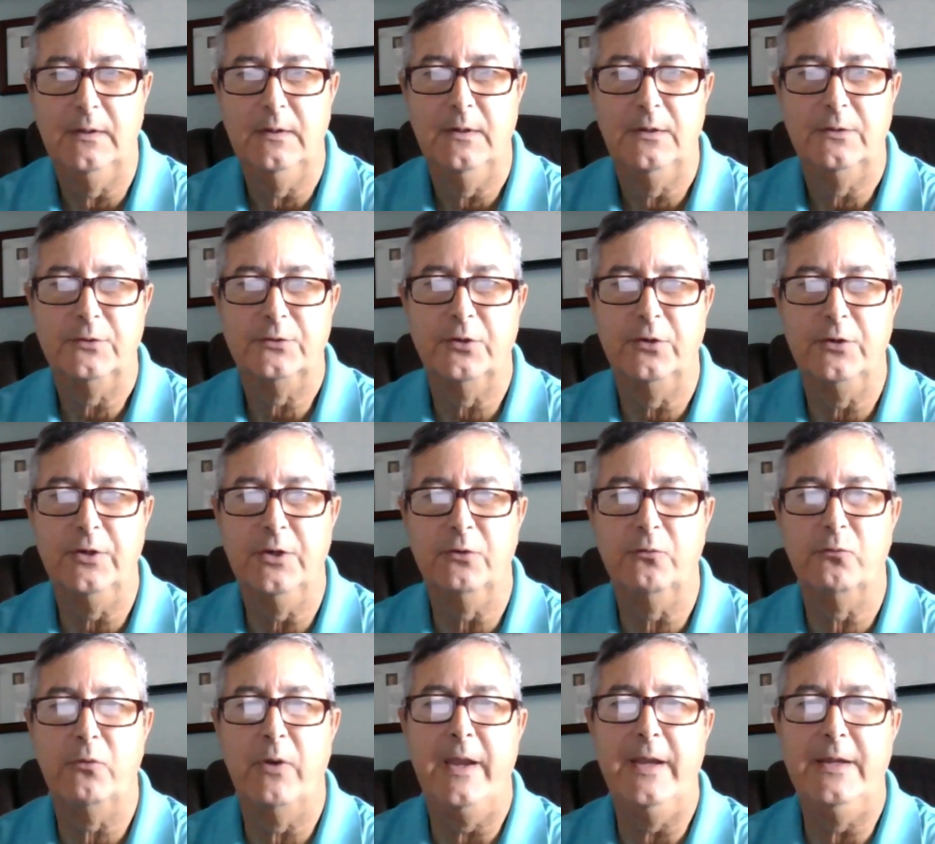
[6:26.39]
So
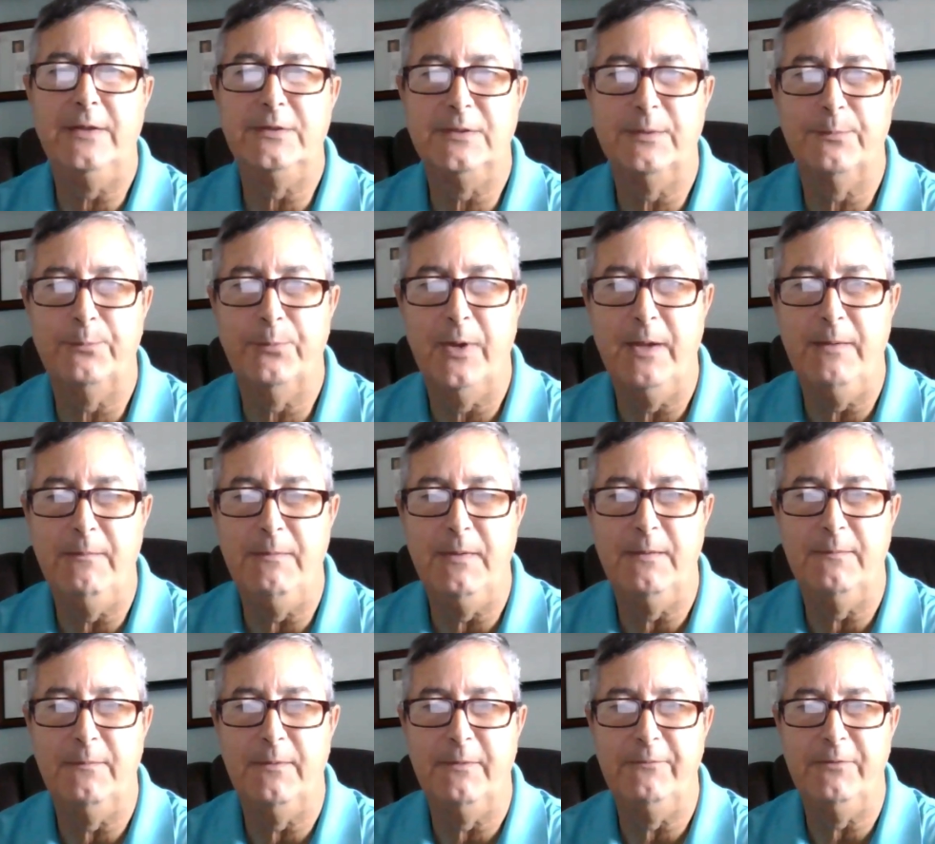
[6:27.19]
you raise the
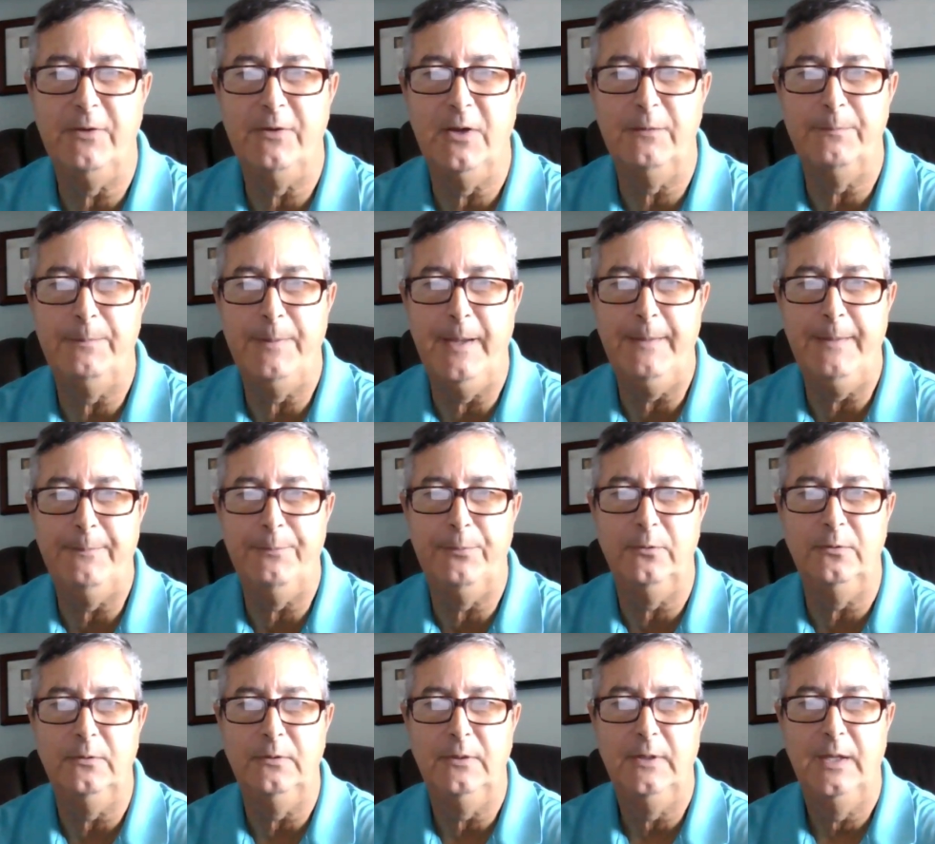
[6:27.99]
premium of young
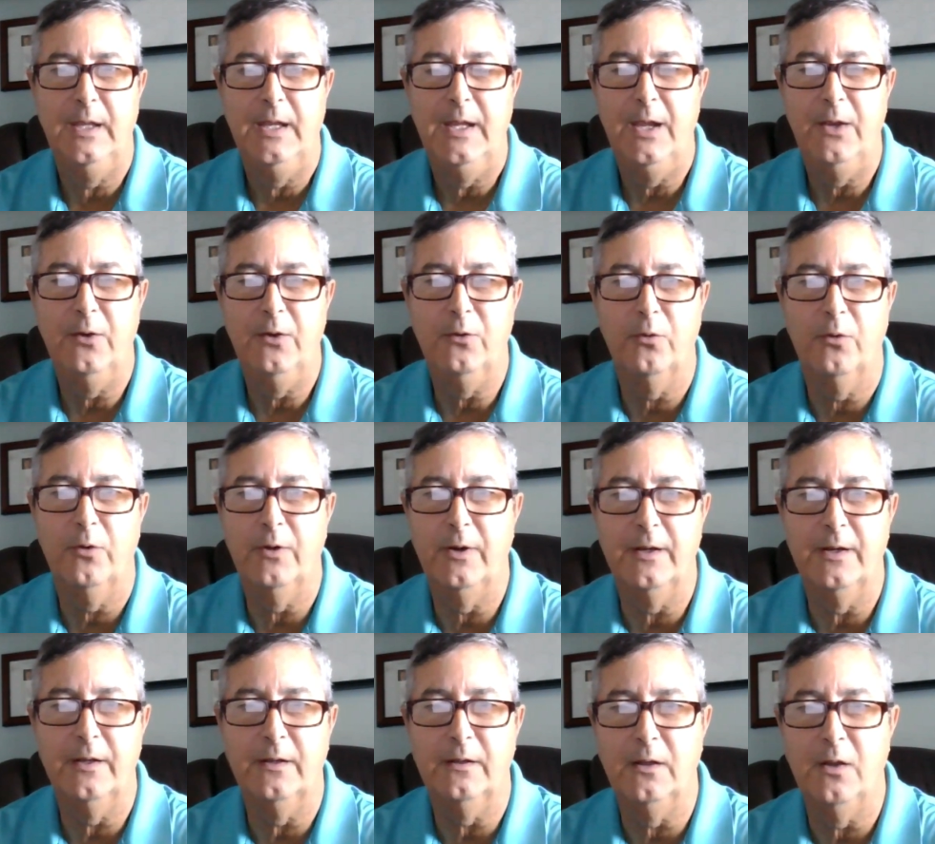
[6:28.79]
people in
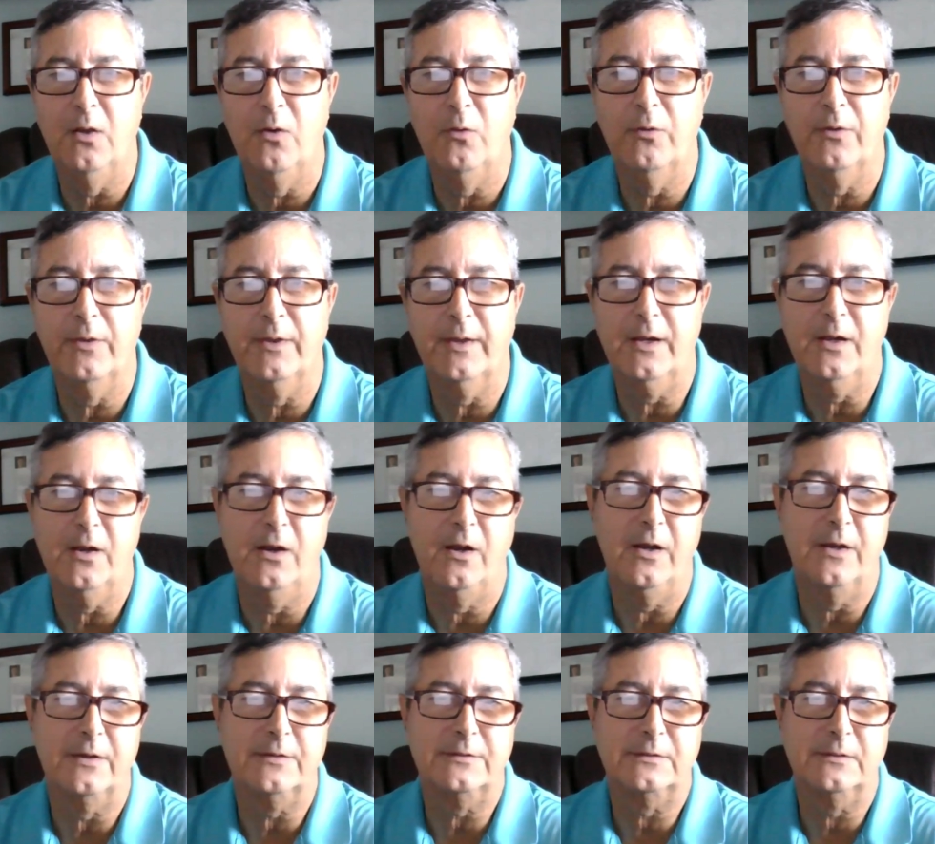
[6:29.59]
order to lower the
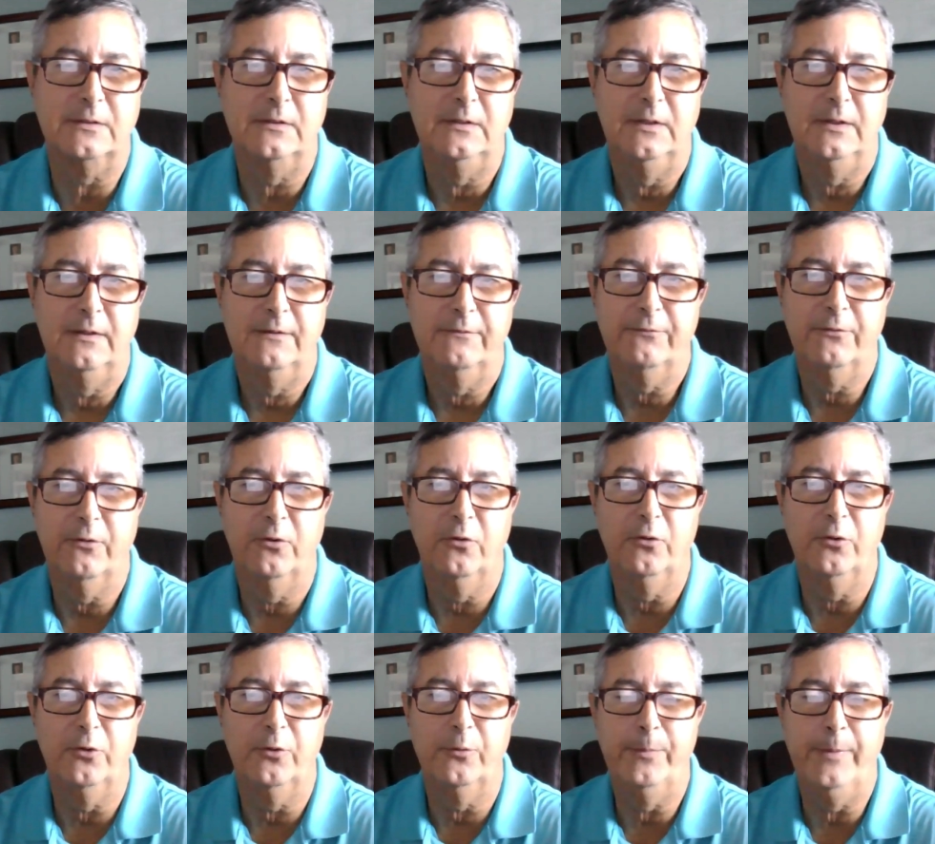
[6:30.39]
cost for
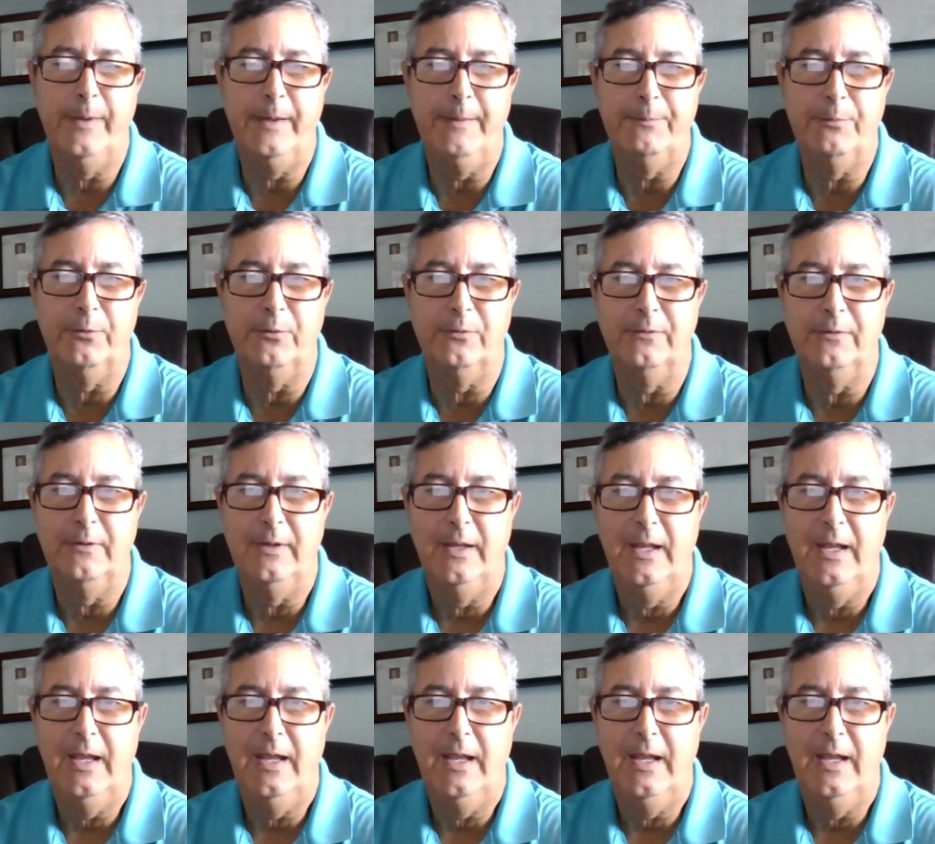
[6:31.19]
older people.